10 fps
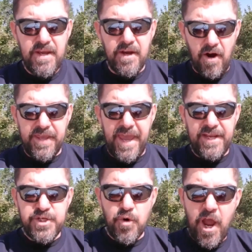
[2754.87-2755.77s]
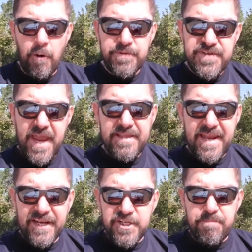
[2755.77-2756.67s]
okay, to help
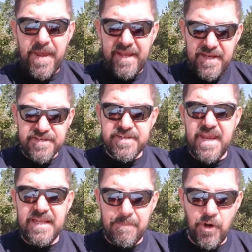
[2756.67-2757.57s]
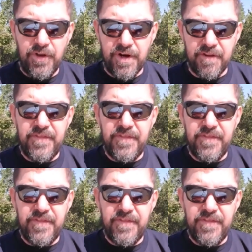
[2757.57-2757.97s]
Satan expand his kingdom on earth.